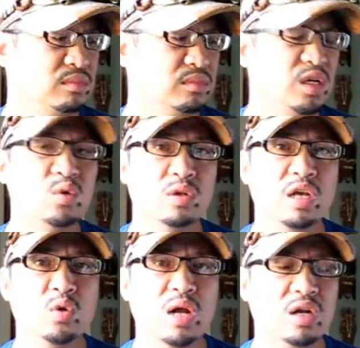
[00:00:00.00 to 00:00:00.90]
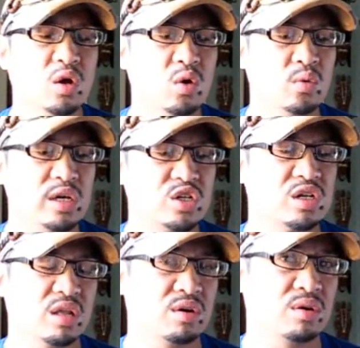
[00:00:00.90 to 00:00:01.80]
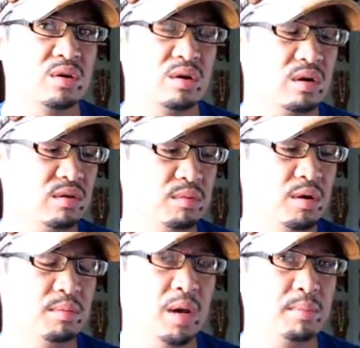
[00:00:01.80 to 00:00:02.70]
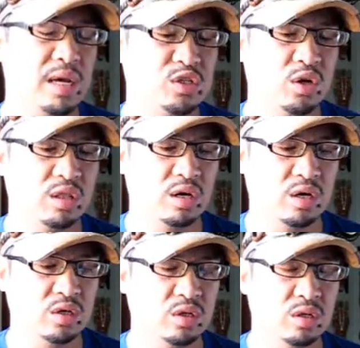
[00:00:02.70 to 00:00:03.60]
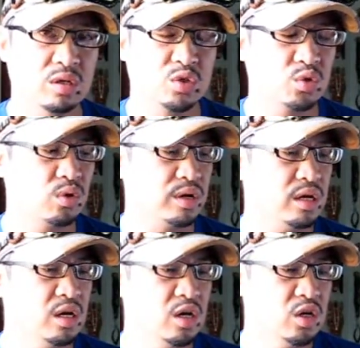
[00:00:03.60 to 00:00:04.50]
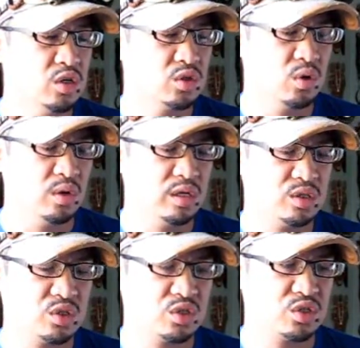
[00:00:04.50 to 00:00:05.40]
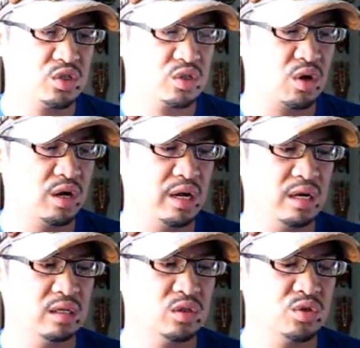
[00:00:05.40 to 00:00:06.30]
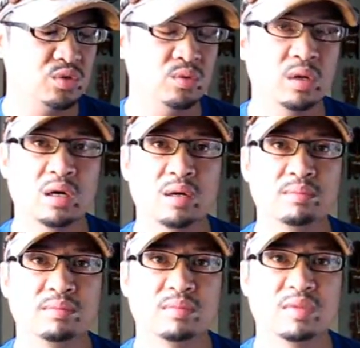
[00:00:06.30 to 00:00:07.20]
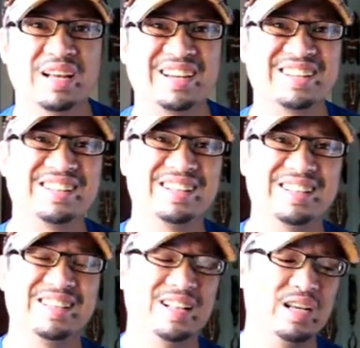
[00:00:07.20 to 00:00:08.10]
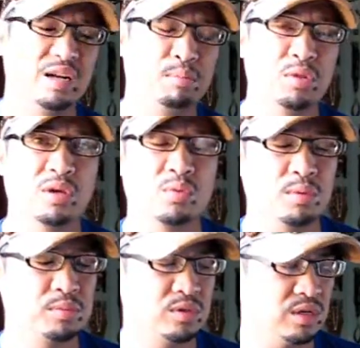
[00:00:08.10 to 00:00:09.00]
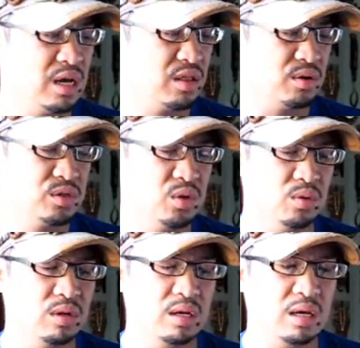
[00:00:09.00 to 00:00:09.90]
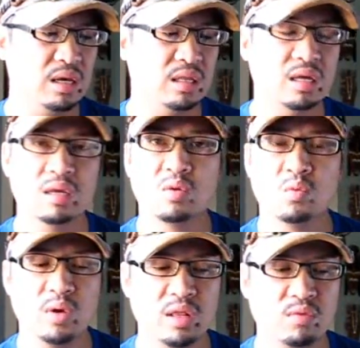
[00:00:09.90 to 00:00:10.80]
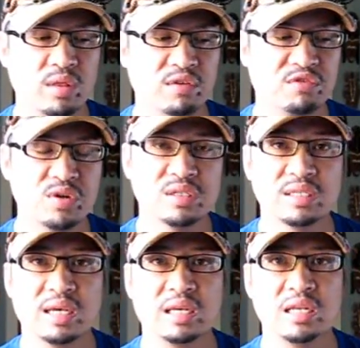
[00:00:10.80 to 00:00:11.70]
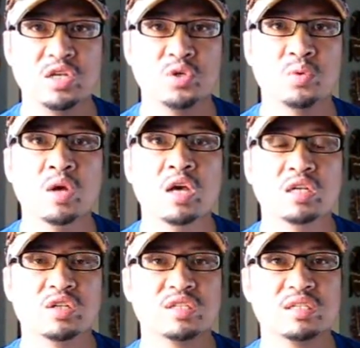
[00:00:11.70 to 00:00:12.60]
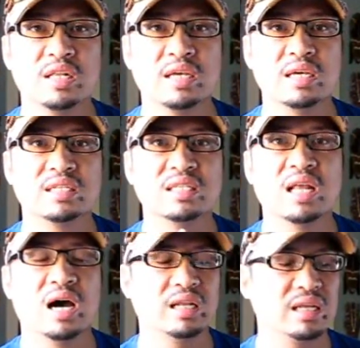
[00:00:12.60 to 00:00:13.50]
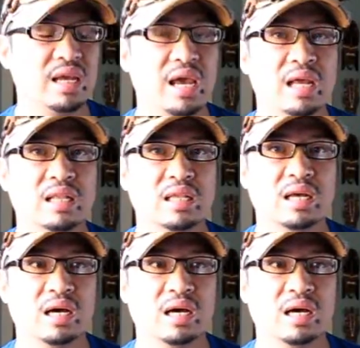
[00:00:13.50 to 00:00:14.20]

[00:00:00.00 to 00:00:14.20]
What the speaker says: they do not know each other based on the story. So it's starting to like they're gonna put the group together. So in with the first and second issue, Justice League is not yet